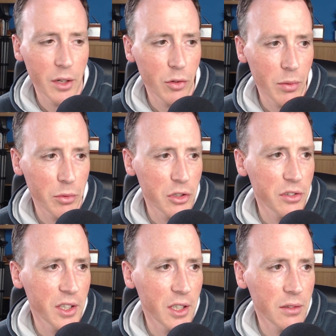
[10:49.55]
of
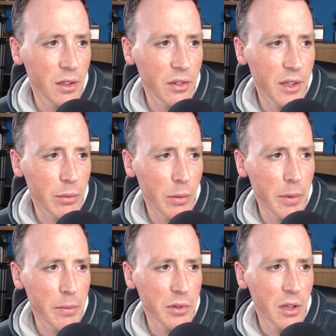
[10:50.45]
troubleshooting and seeing
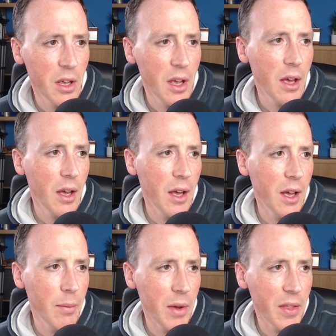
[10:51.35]
problems.
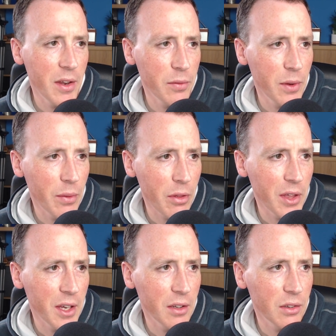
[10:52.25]
And then a few other
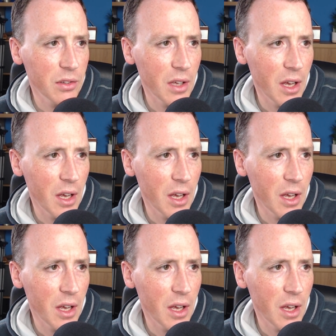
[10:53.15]
things,